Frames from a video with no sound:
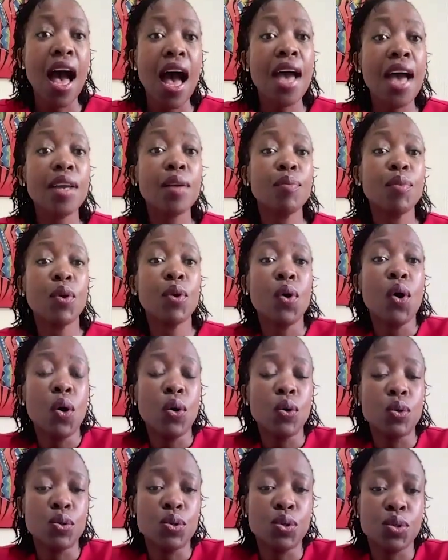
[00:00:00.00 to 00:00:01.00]
I am your
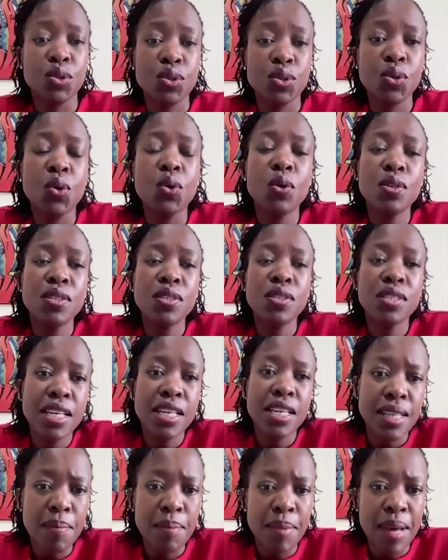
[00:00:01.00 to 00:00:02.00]
host,
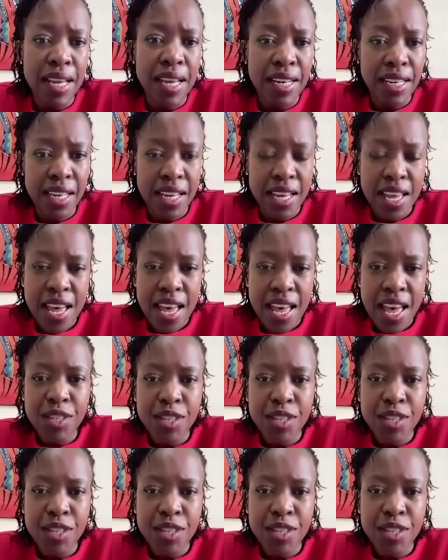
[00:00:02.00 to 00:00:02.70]
Thokozile Zambane,